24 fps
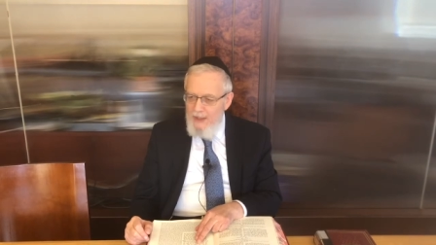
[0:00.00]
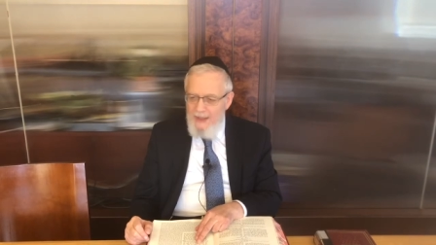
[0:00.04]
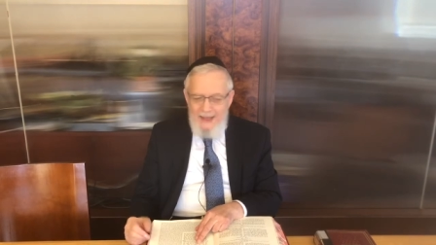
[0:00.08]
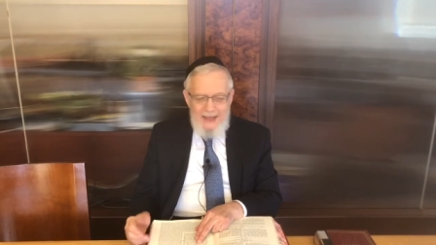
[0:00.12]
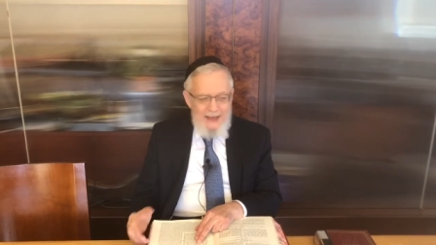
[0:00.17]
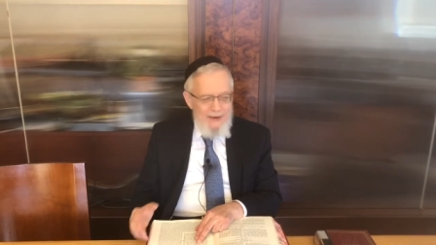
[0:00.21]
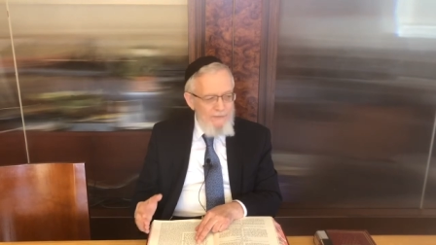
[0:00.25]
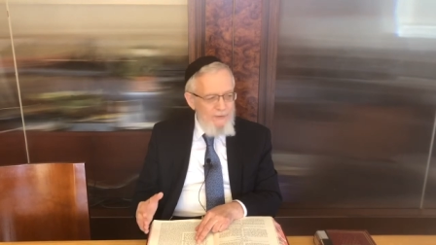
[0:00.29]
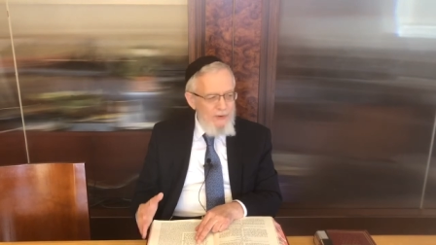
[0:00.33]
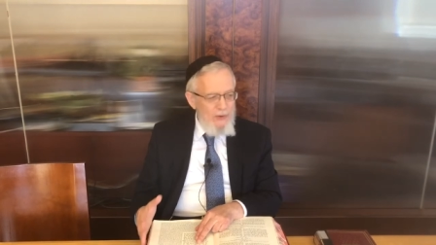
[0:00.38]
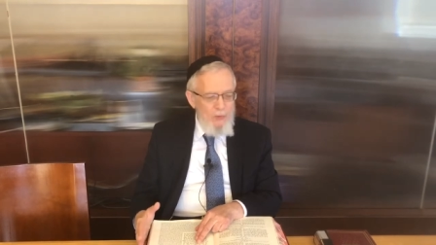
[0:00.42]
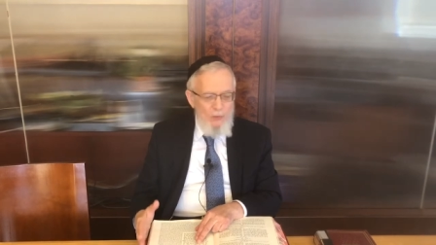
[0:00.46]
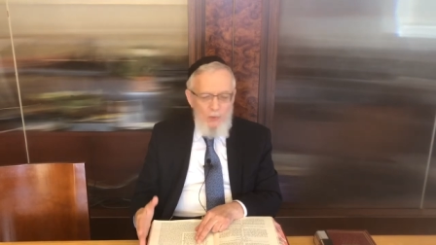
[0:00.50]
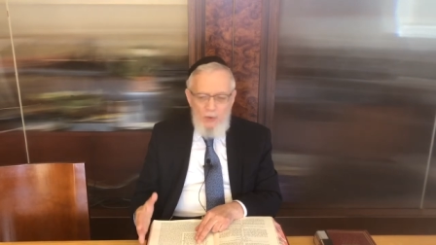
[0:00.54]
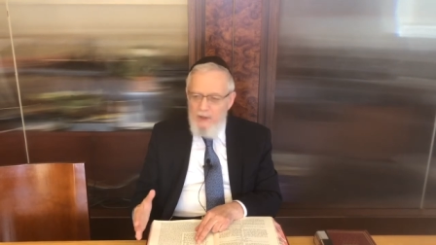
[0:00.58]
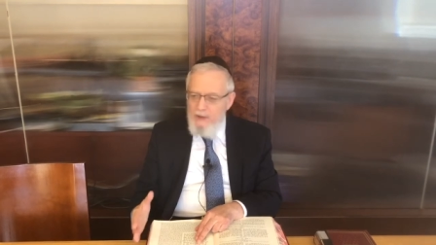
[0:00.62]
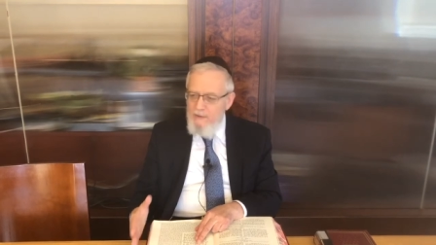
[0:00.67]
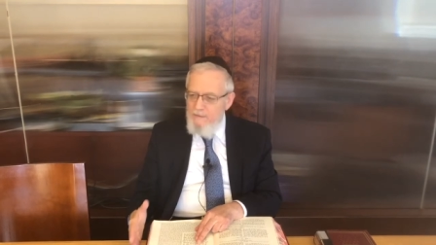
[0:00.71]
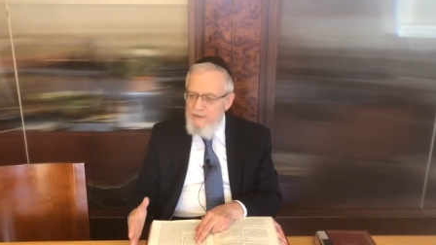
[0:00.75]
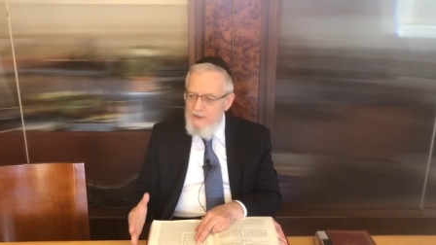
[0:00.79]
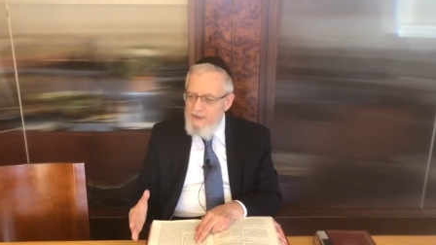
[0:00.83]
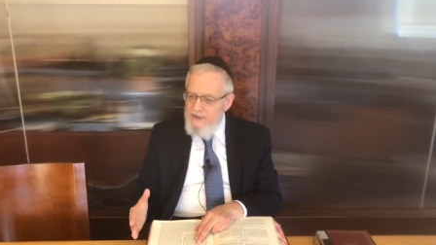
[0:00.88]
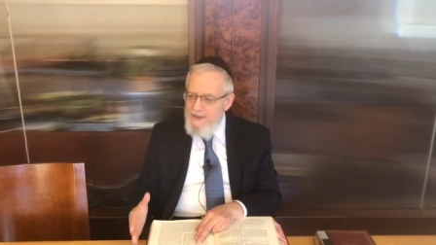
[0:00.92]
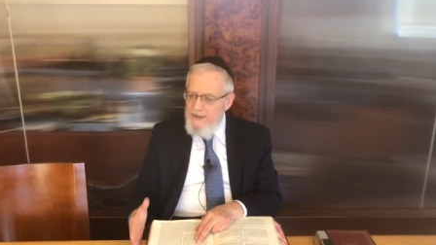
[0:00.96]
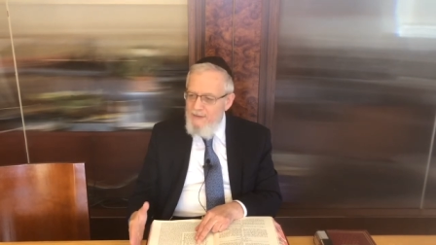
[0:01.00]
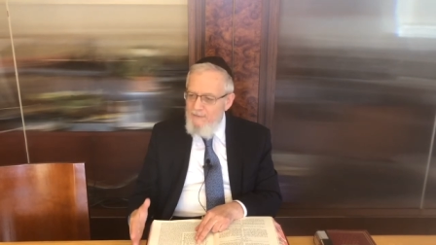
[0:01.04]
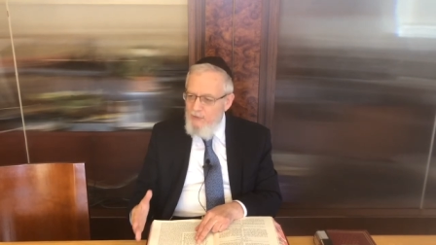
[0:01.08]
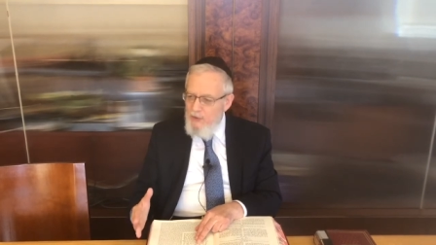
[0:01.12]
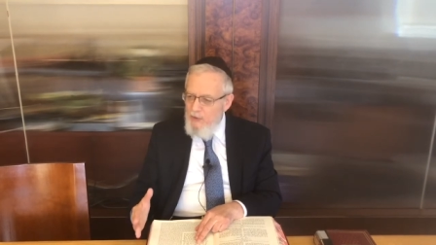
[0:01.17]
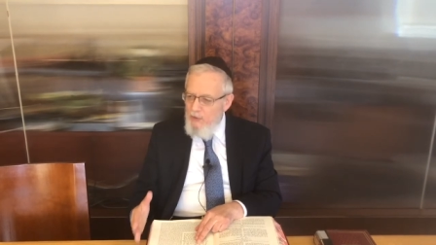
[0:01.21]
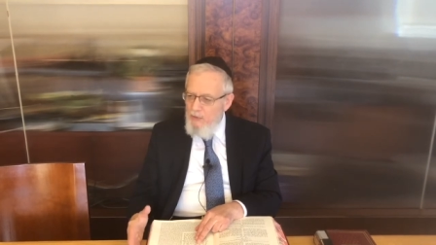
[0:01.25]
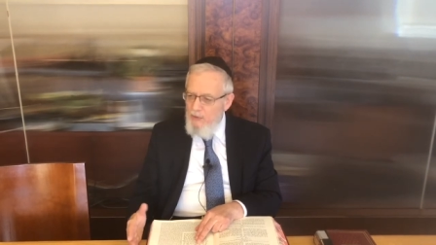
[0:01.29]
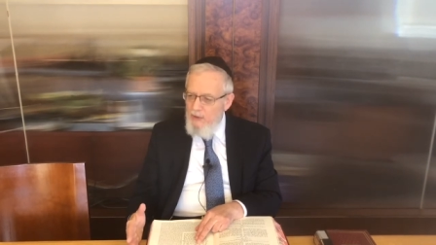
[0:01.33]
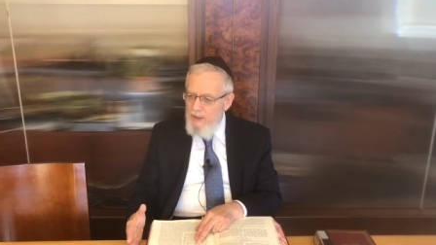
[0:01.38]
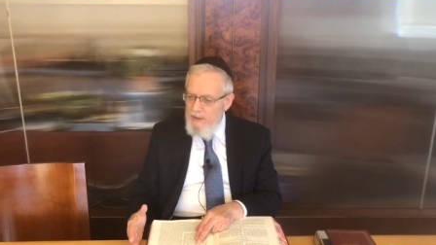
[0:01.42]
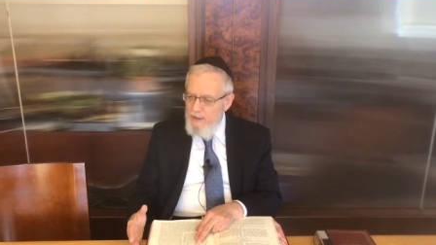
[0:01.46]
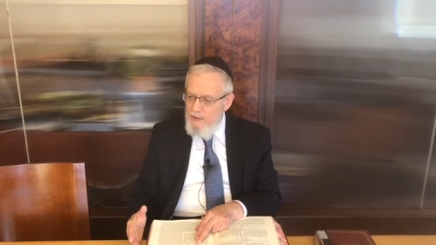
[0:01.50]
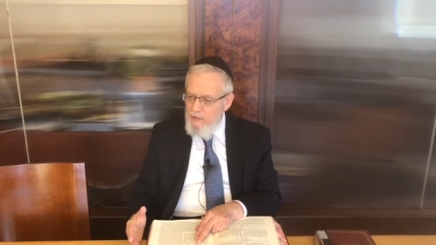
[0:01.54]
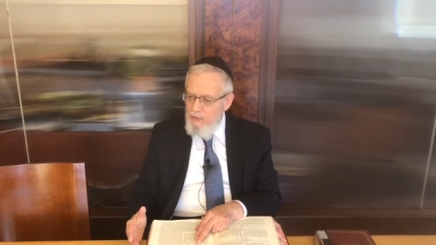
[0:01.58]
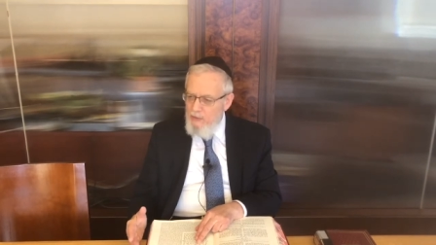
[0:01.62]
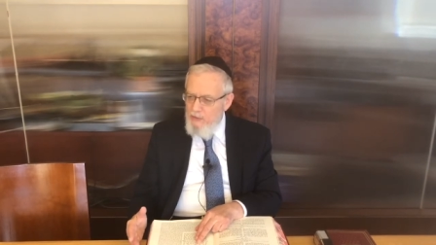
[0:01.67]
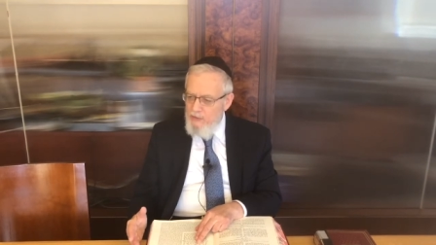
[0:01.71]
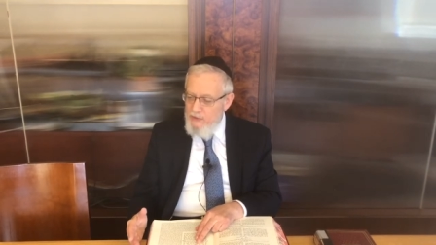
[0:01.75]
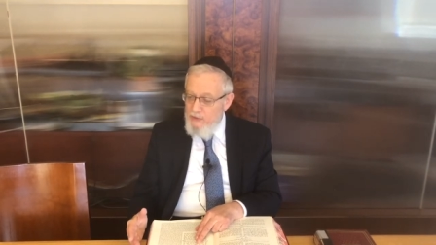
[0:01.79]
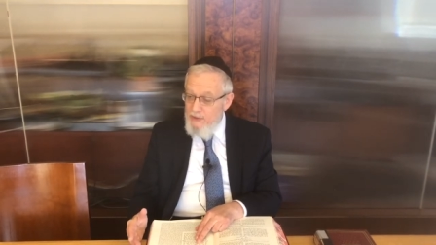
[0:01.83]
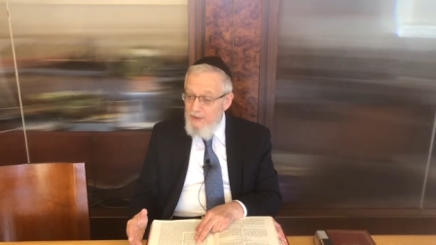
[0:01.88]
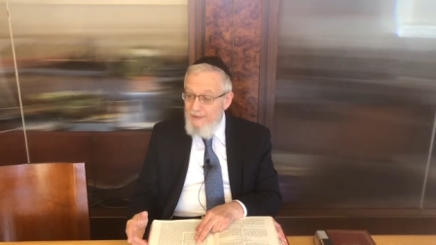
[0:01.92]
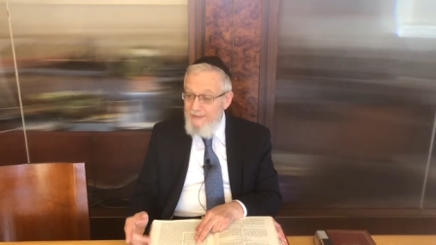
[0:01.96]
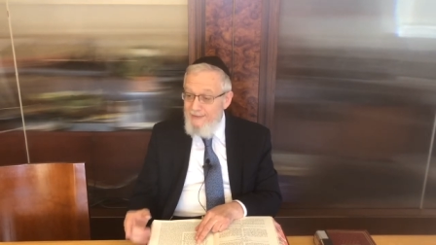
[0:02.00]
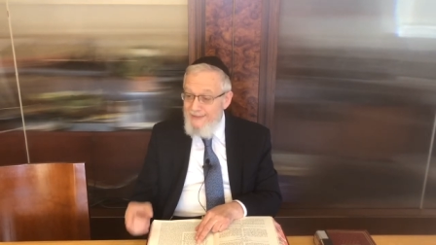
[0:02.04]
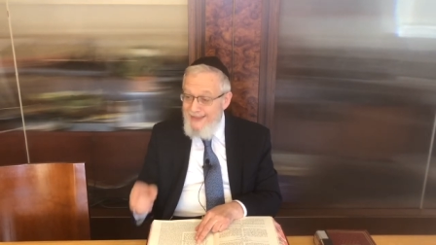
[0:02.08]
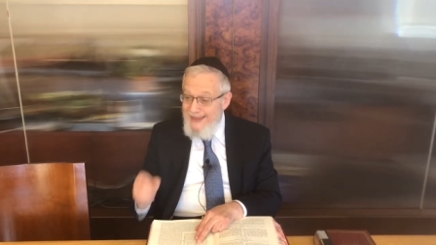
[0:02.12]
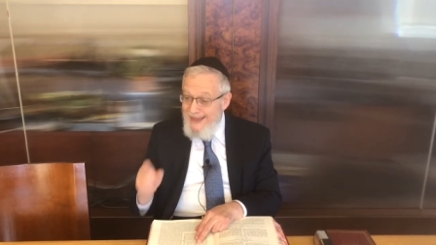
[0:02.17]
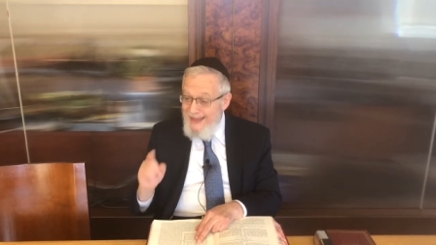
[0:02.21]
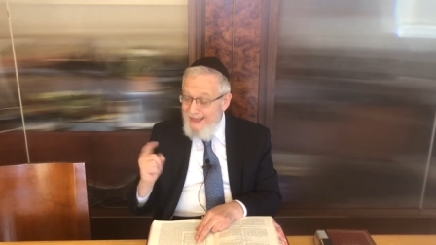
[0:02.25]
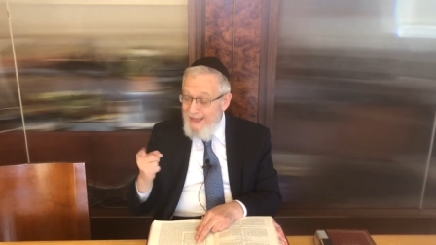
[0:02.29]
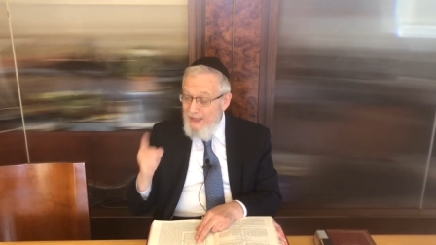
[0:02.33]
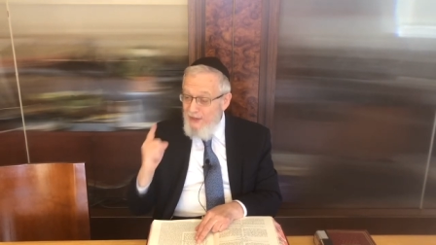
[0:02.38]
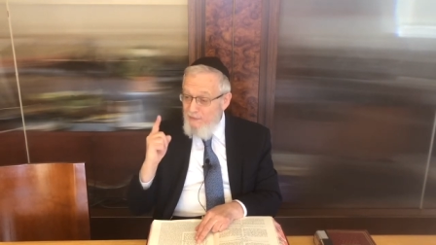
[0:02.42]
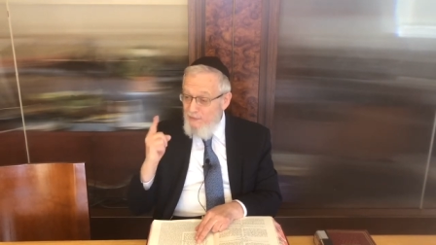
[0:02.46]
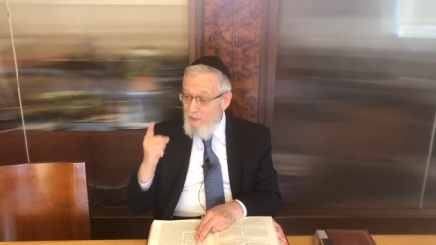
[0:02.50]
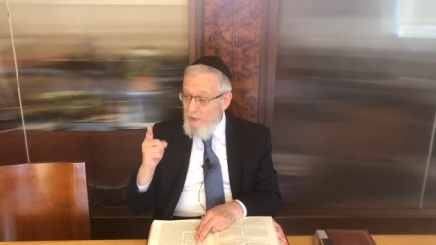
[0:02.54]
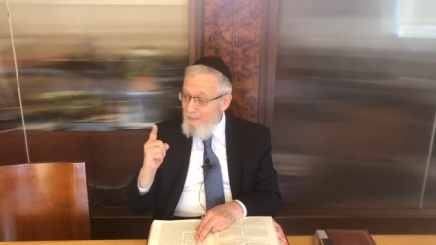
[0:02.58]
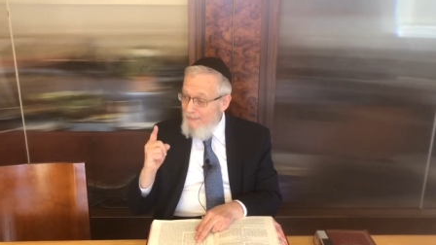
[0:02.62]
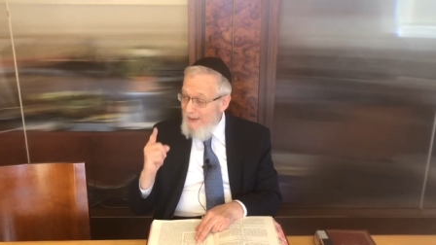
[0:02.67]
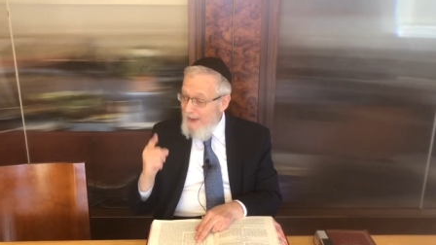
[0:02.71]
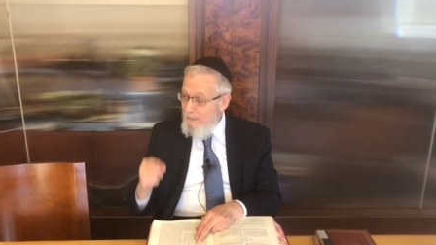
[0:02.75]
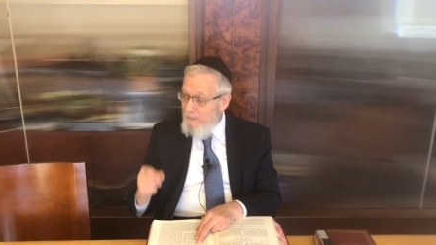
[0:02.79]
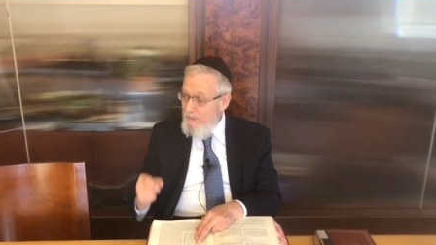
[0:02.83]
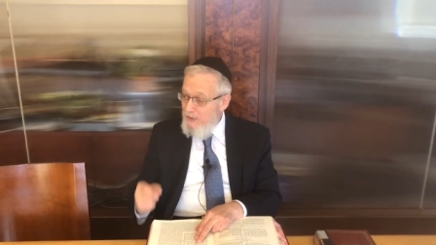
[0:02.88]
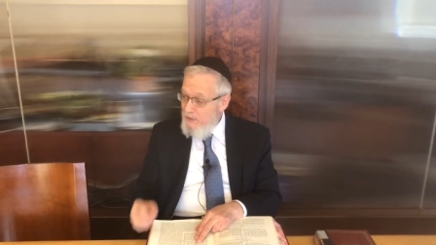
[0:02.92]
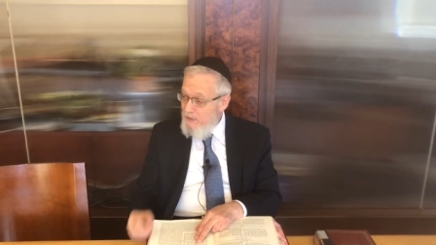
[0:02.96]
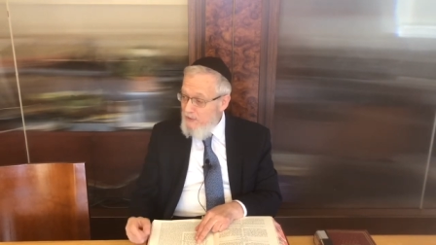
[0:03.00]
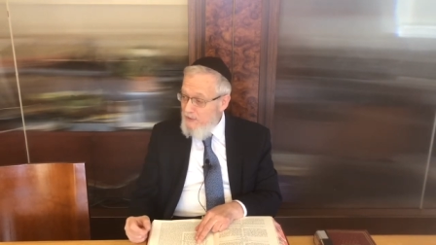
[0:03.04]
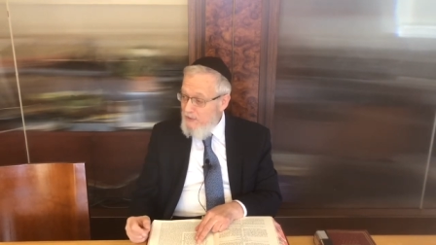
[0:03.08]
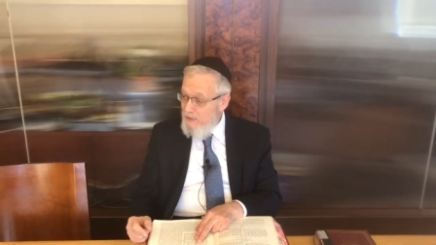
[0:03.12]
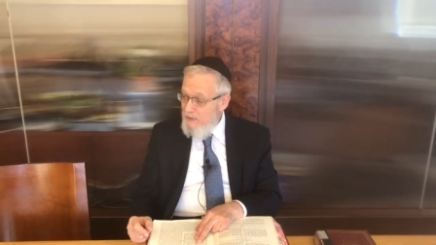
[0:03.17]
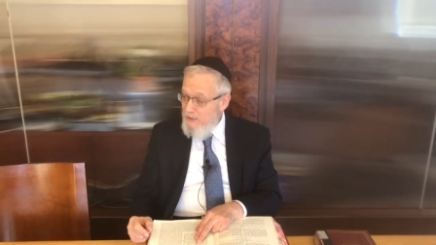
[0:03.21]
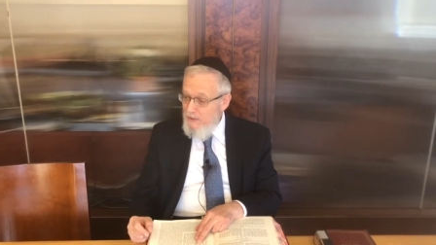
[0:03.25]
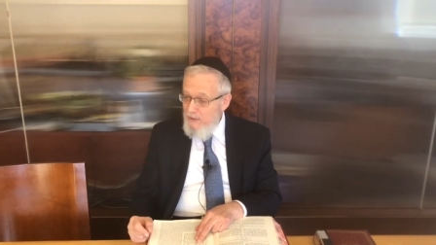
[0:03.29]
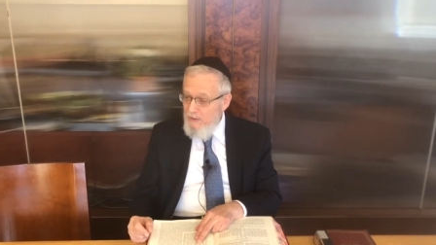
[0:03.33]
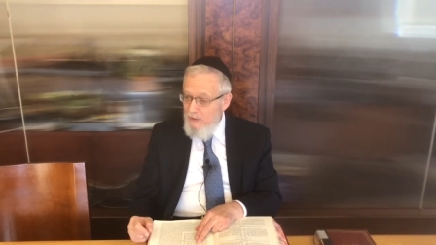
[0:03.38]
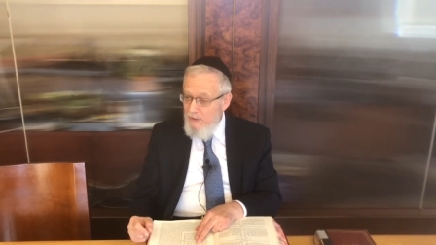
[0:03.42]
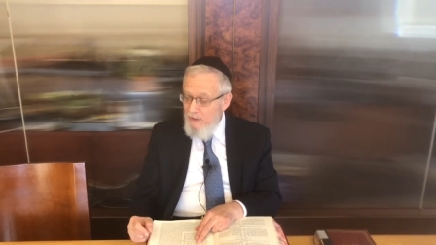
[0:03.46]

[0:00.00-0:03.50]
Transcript: Every one of the seven Noahide laws are negative commandments